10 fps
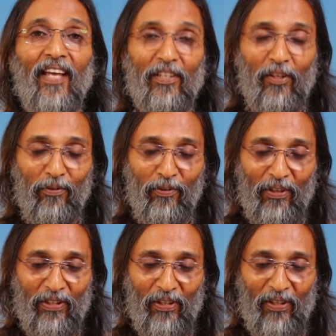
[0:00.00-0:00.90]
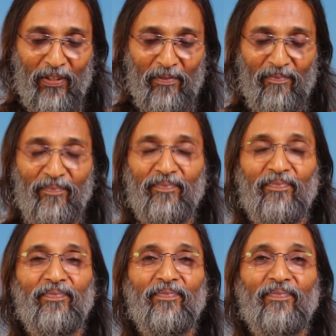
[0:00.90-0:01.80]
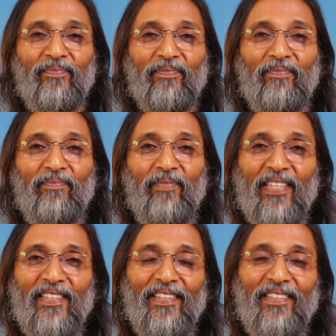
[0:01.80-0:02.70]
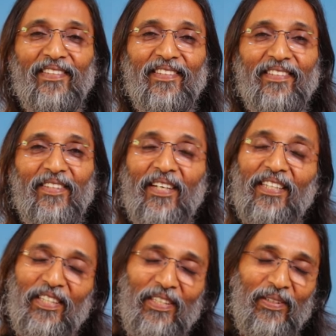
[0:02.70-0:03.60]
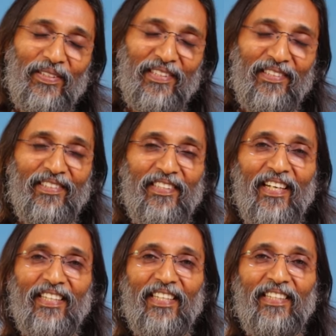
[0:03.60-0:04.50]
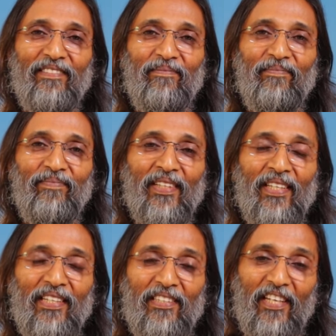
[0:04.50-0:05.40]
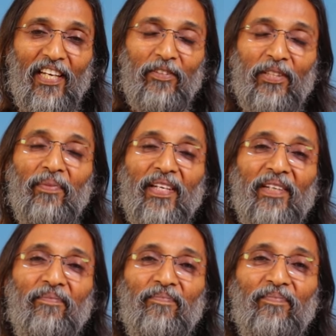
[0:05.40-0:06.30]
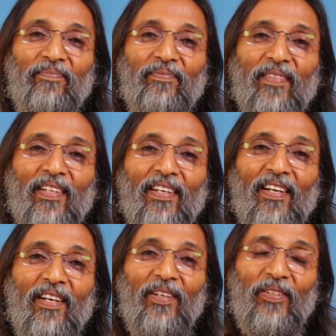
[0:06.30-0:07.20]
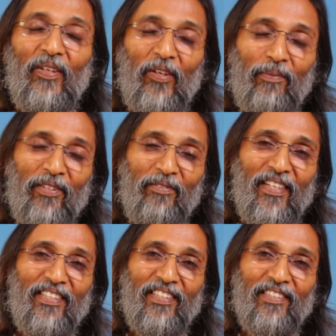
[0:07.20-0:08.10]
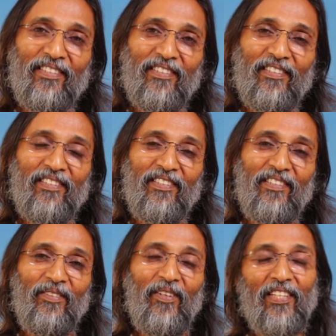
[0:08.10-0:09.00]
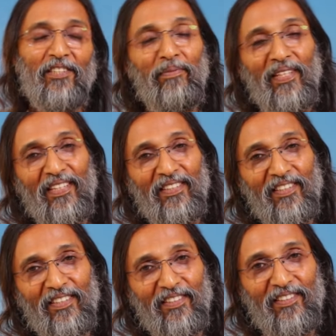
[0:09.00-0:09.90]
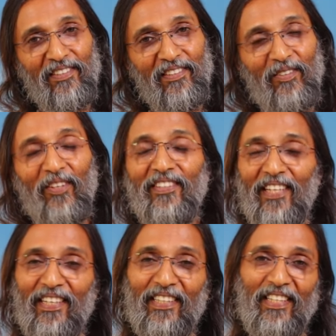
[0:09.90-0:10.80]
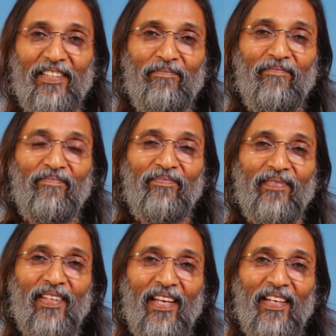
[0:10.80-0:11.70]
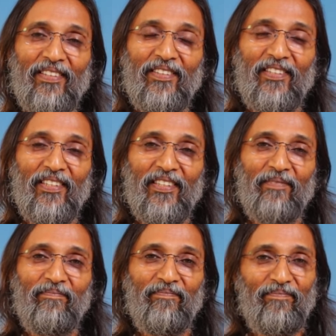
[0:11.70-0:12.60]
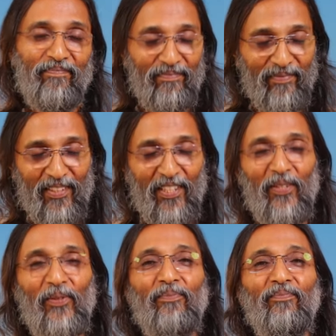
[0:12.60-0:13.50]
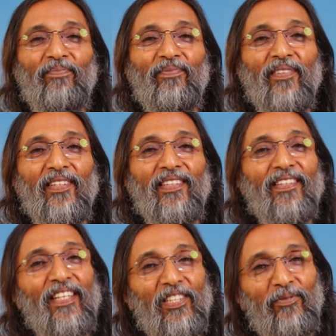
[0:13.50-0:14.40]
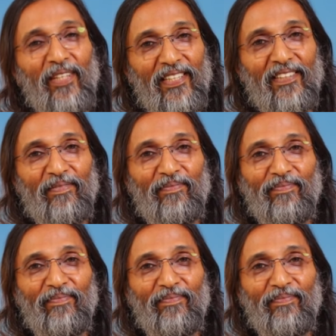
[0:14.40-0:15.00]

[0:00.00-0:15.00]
Thank you for your presence, your continuous journey. Share with me your observations, your experiences, your journey, and see you next week.